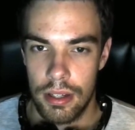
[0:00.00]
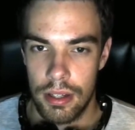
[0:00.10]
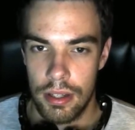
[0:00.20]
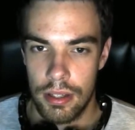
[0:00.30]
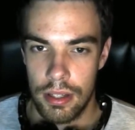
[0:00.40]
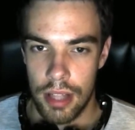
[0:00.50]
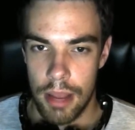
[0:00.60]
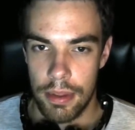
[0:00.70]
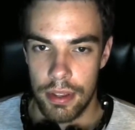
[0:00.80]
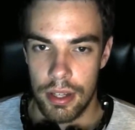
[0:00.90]

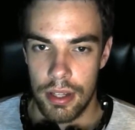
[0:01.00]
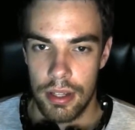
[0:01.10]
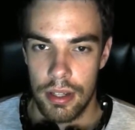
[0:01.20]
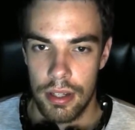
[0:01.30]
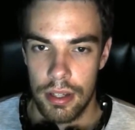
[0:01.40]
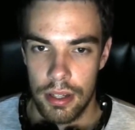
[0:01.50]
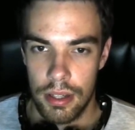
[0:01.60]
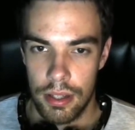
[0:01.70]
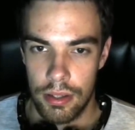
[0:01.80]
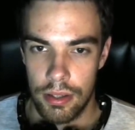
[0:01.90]
telepathy
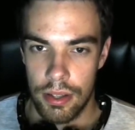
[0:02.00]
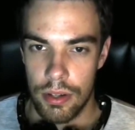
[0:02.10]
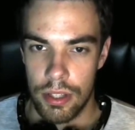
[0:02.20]
through the use of